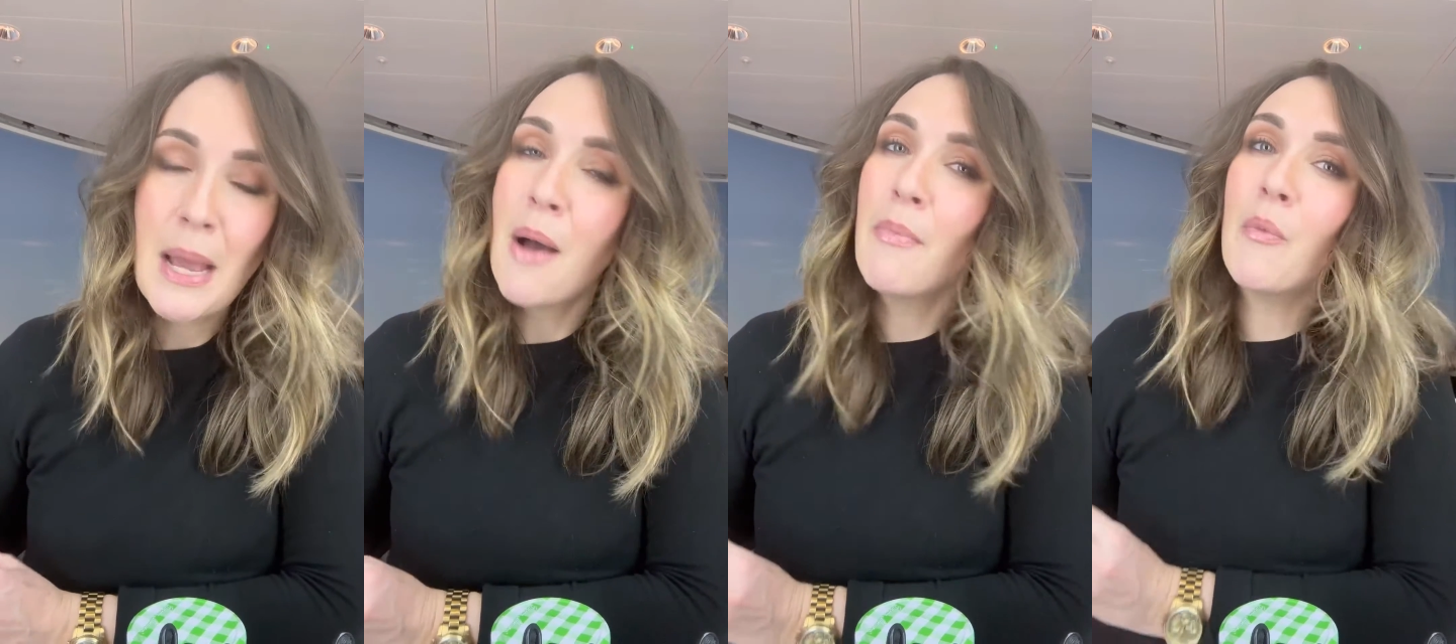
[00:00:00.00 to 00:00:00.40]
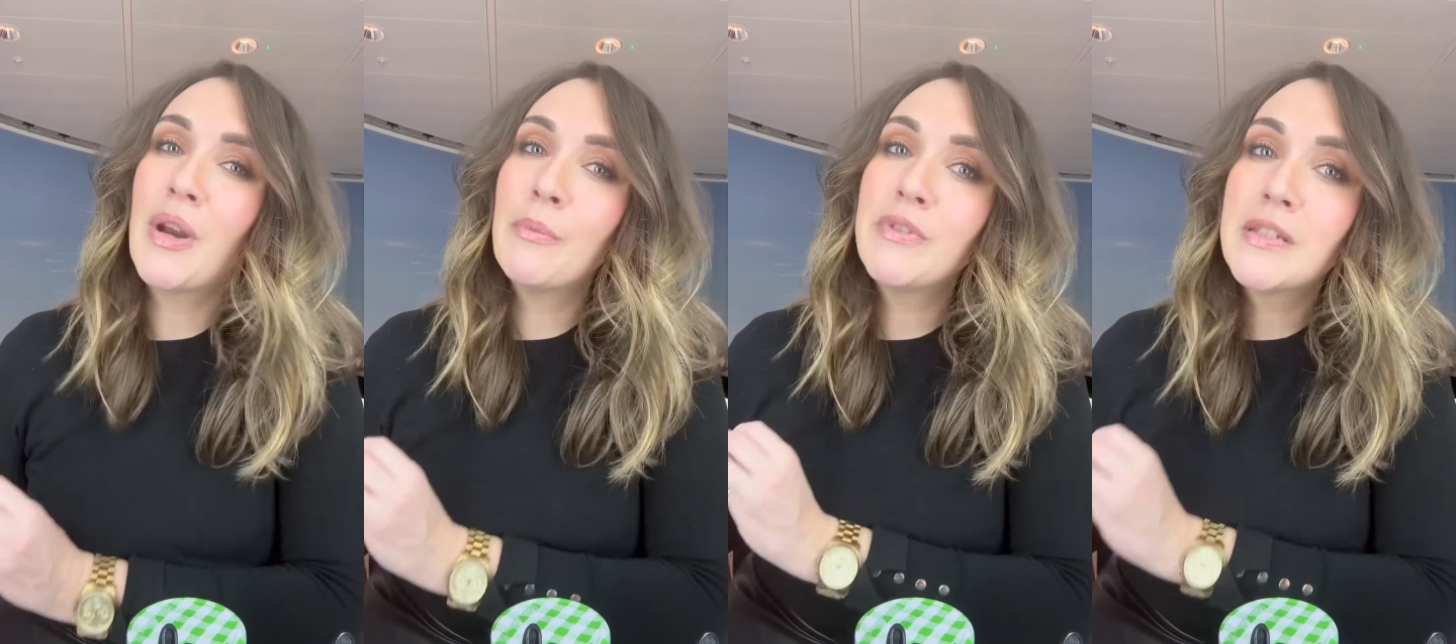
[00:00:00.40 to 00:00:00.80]
But when
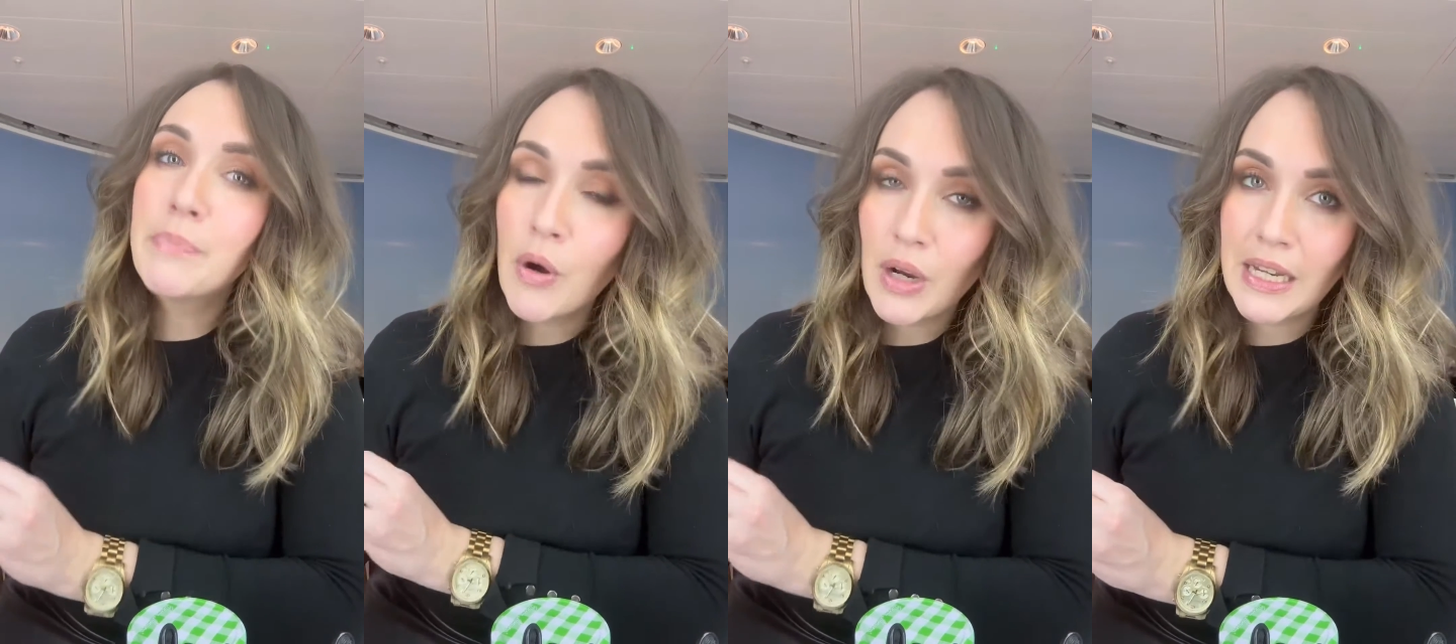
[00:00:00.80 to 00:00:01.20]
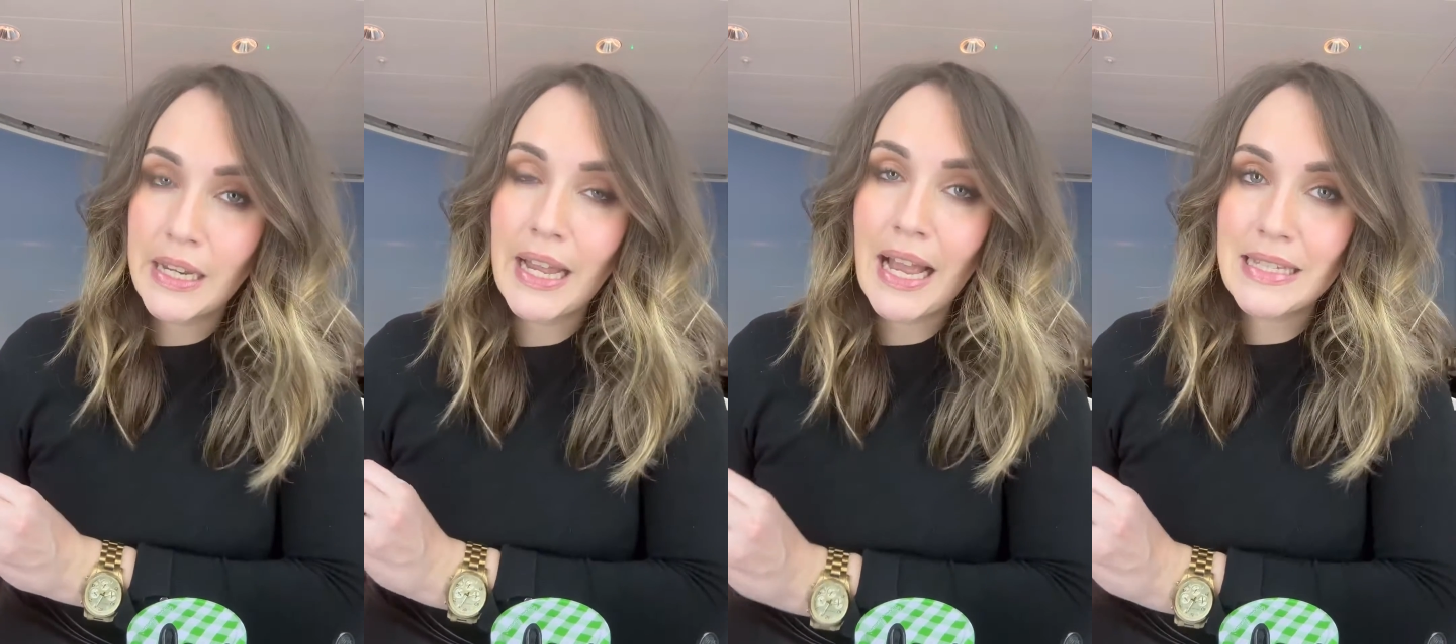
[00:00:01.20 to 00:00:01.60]
I'm spot
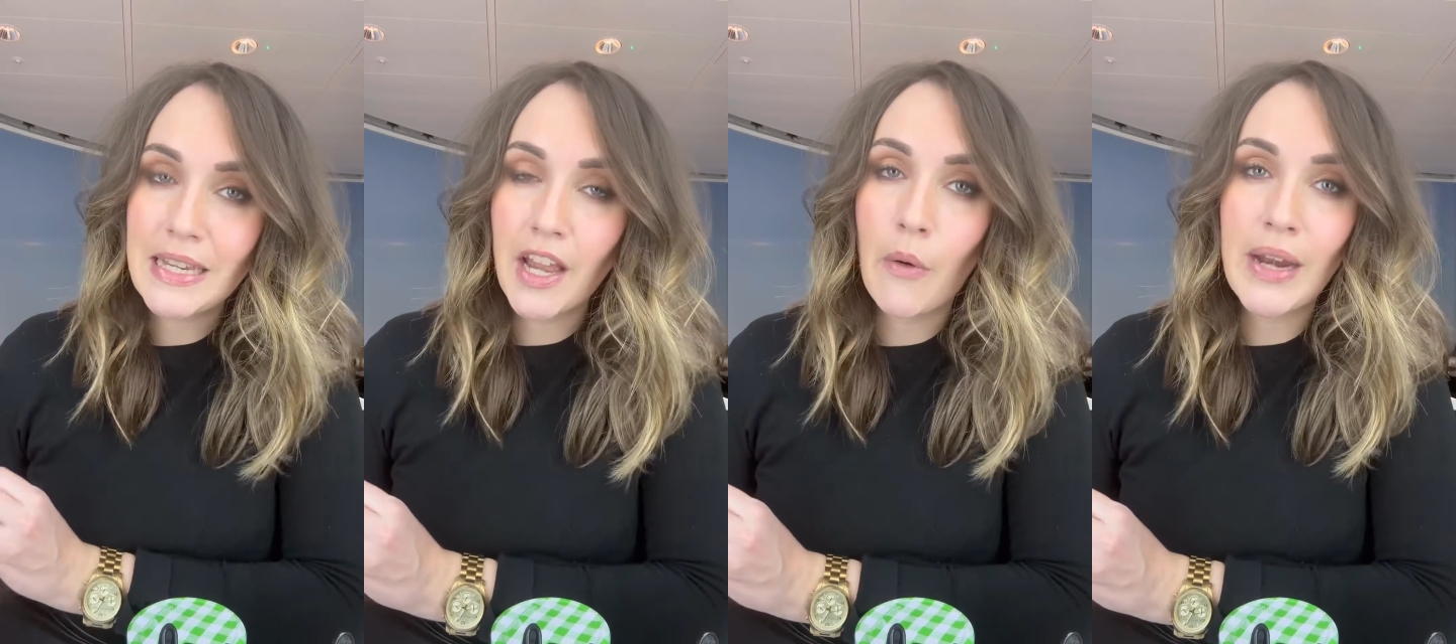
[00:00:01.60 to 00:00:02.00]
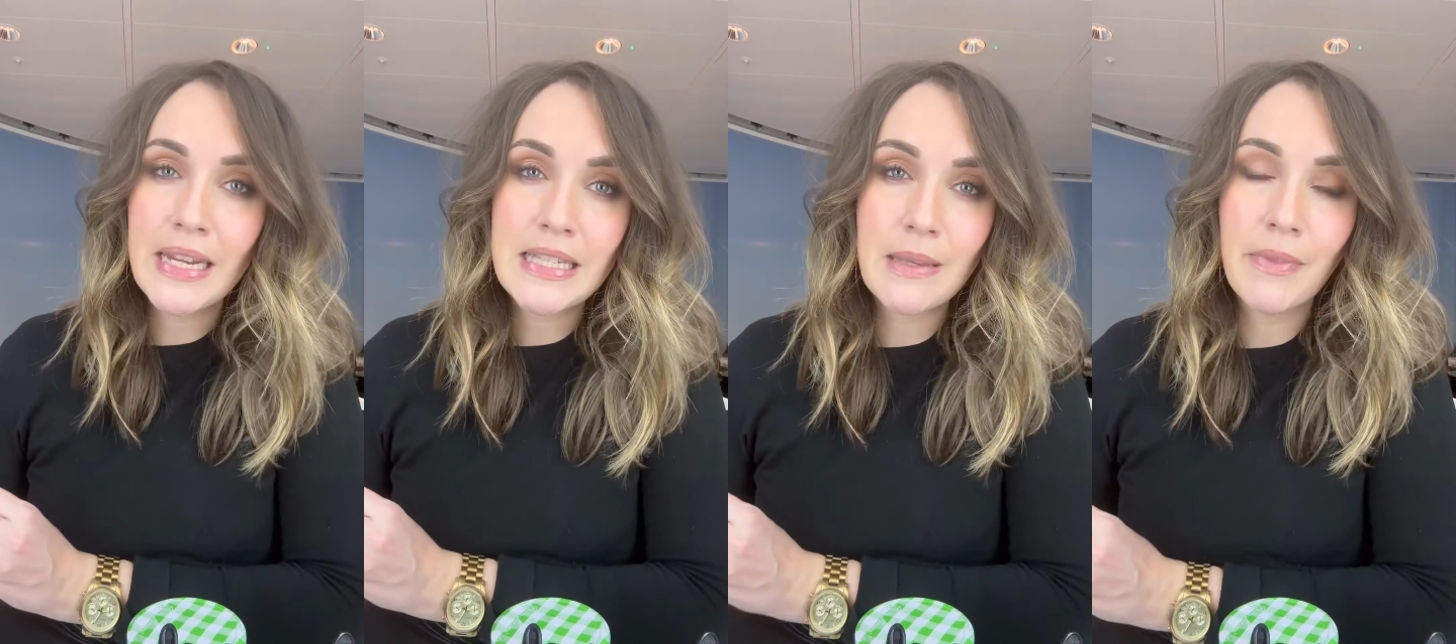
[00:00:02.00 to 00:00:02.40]
cleaning as I go, I need
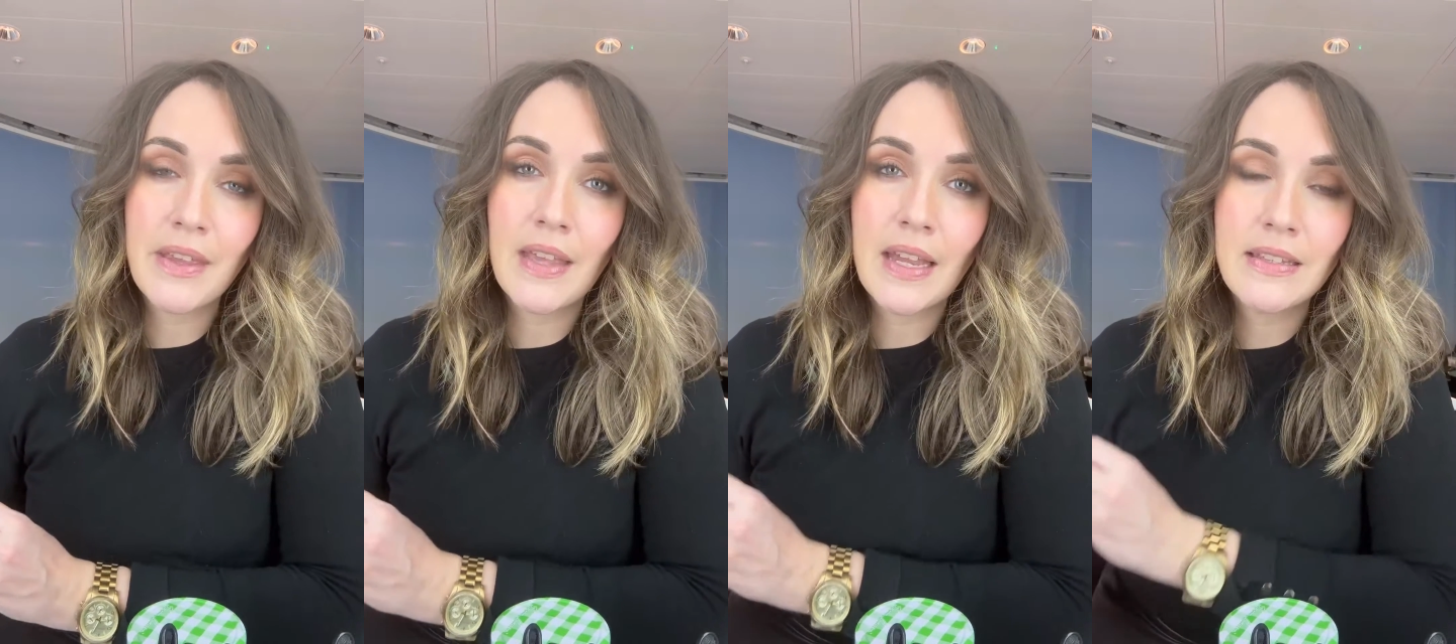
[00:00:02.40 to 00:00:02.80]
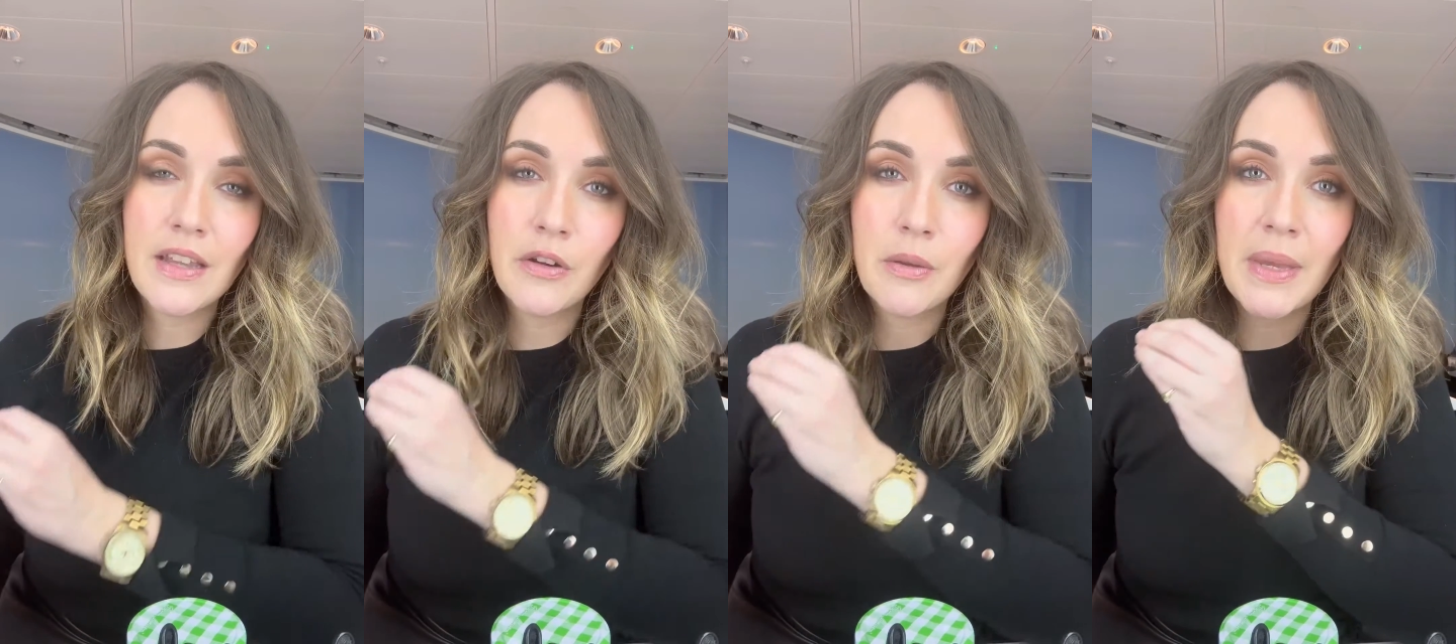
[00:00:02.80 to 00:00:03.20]
something that is going
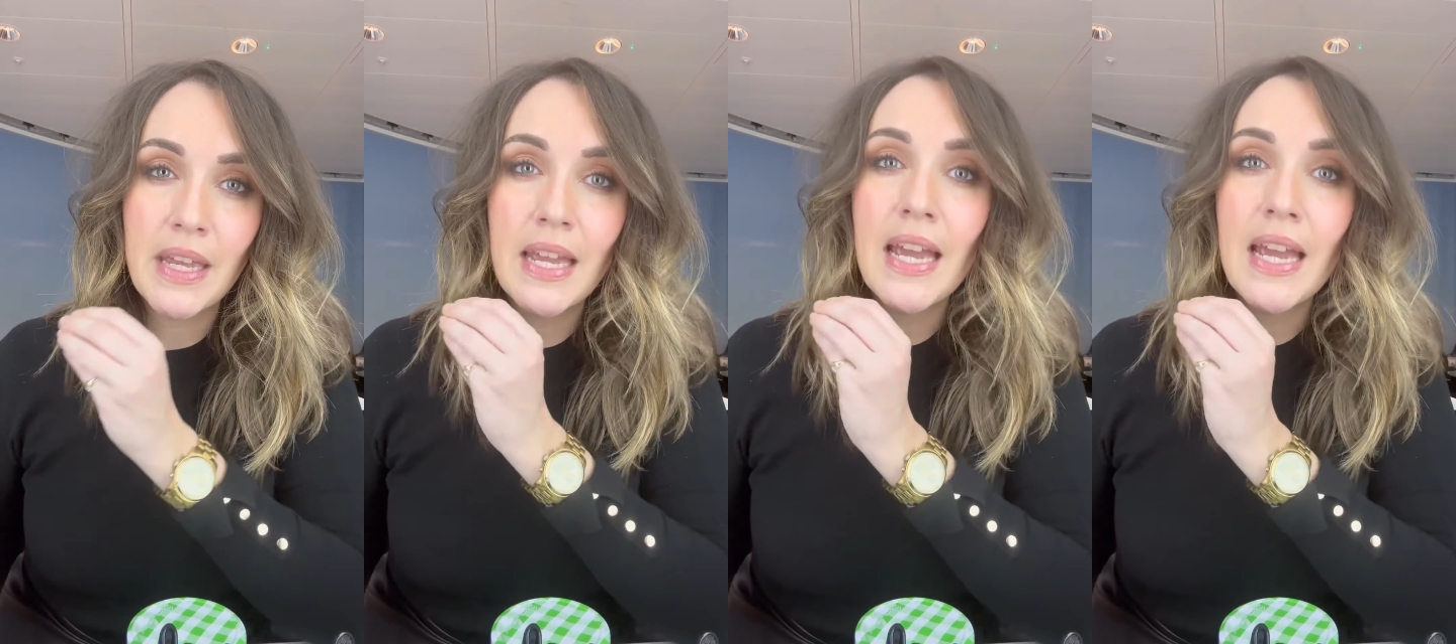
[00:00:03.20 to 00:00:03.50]
to be